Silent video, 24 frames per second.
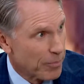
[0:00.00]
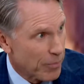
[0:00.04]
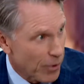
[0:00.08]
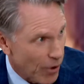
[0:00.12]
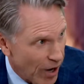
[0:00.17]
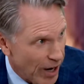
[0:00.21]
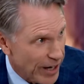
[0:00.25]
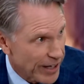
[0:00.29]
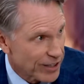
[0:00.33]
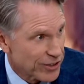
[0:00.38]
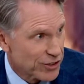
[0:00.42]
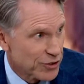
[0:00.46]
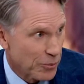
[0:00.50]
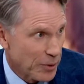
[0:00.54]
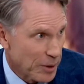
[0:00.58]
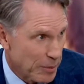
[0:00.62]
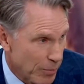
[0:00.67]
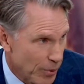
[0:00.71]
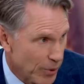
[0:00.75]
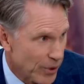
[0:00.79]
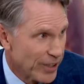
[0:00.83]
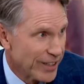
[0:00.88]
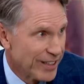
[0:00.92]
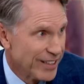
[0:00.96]
products that we
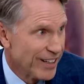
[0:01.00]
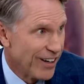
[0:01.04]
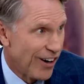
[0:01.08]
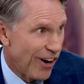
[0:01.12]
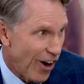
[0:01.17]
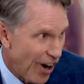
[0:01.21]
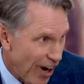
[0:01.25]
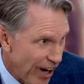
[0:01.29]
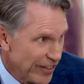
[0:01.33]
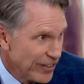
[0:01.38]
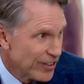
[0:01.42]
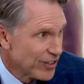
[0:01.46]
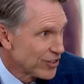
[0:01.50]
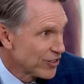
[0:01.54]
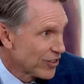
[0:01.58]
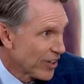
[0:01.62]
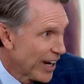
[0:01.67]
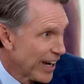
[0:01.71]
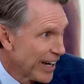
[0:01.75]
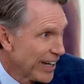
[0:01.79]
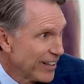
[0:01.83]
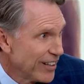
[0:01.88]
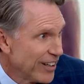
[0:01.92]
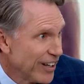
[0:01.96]
put on the
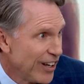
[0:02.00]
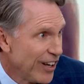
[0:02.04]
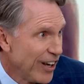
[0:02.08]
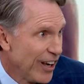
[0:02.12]
site